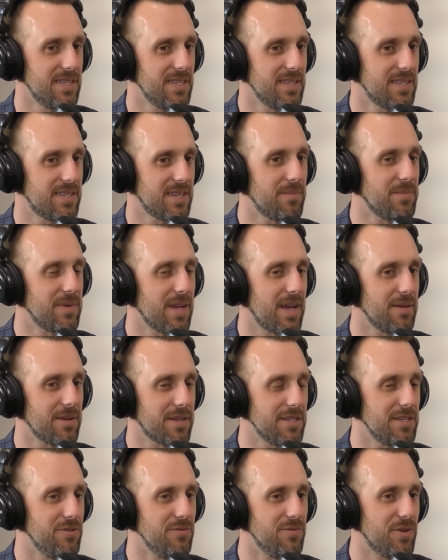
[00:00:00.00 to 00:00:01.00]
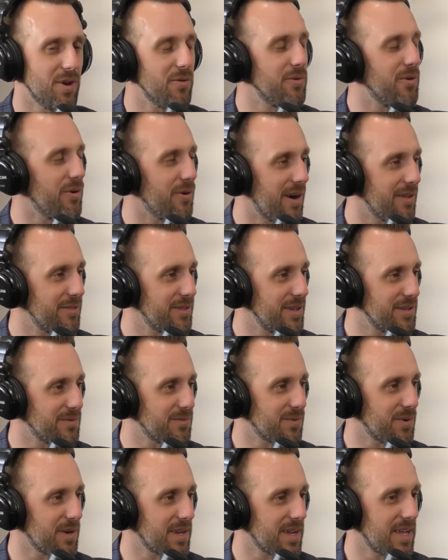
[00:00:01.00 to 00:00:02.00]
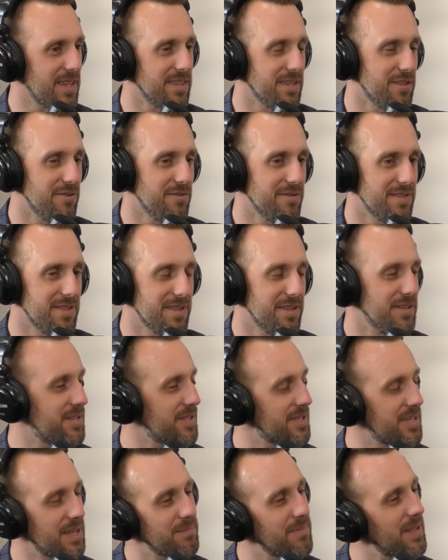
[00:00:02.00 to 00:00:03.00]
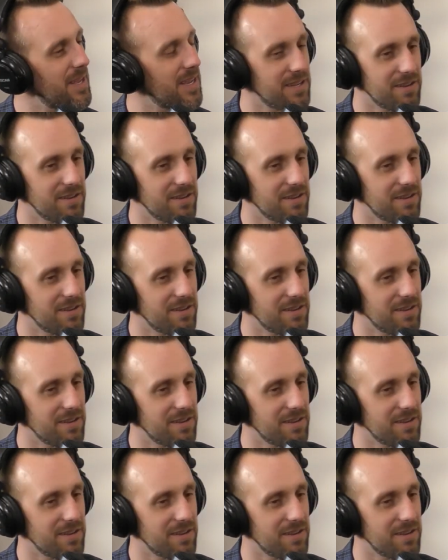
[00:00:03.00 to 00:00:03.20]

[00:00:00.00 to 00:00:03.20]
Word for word: sometimes because you don't know how things work and you, it's the same thing.